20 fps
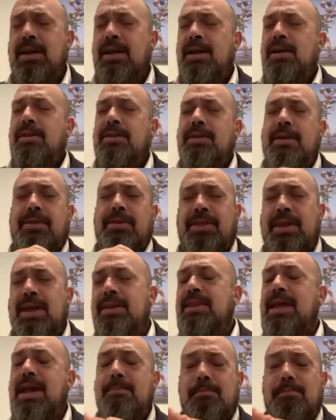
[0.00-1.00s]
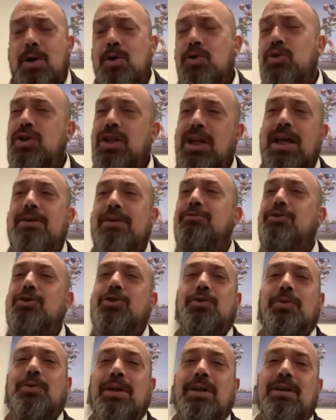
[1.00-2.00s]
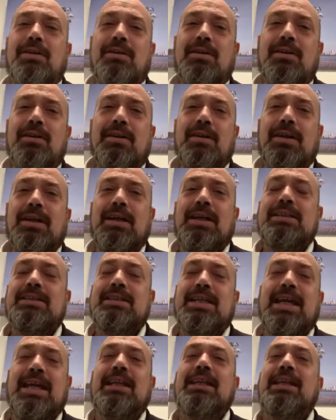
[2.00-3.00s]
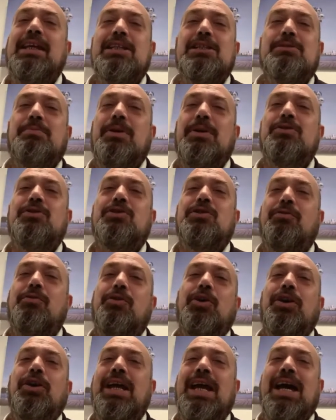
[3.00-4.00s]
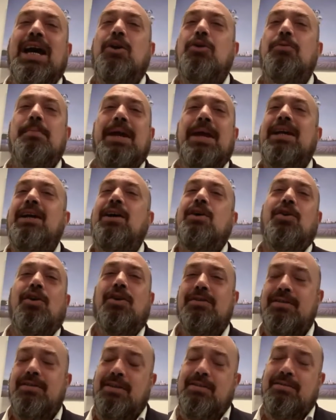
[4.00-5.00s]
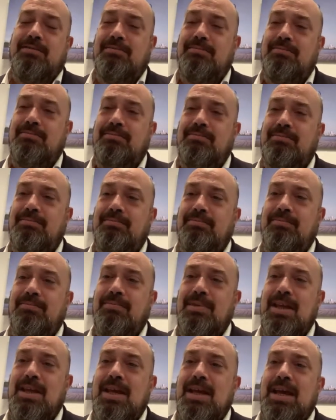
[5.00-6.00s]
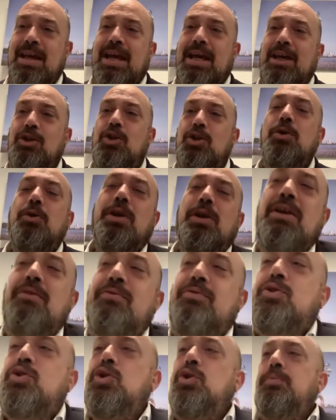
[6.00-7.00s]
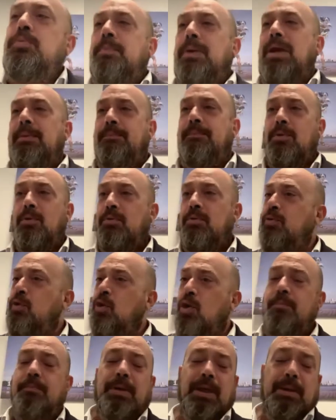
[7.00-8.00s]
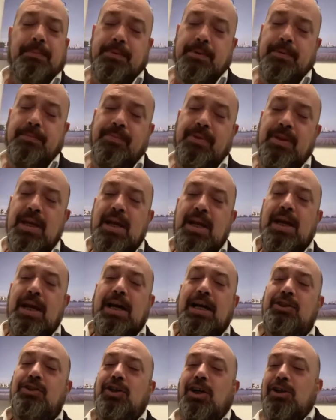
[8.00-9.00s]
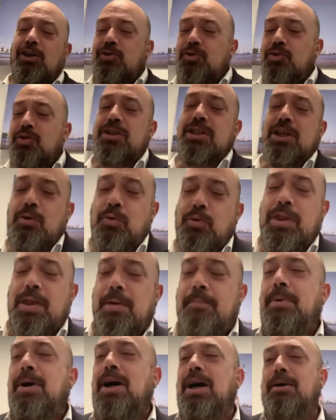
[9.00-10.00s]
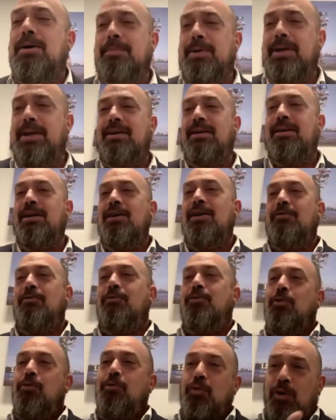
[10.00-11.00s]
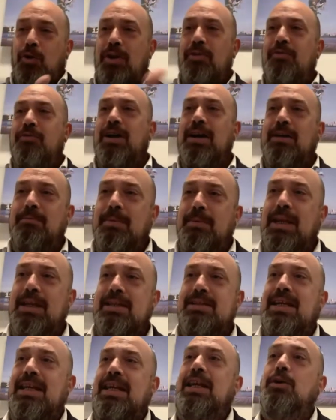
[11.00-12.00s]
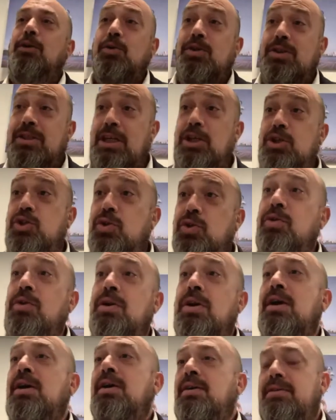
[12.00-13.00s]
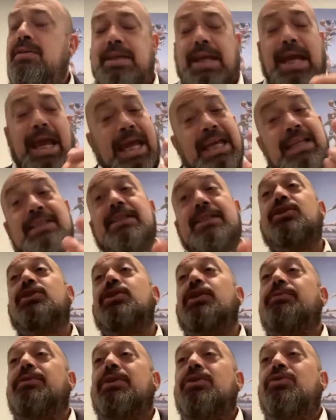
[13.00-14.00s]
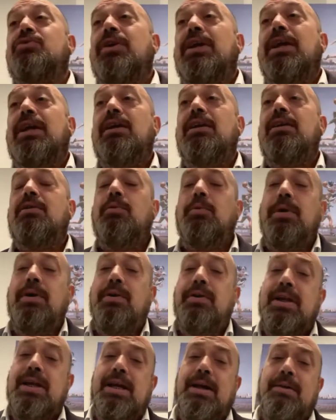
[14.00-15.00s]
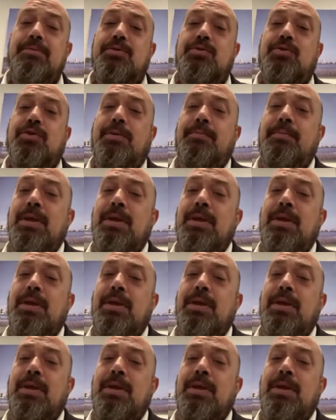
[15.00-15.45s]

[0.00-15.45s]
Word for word: The thing they most love doing is getting the experience of learning how to make a cocktail. And you give two people, four people, a chance to sit with a barman for 45 minutes, and he'll teach you the essence of the drink, where it comes from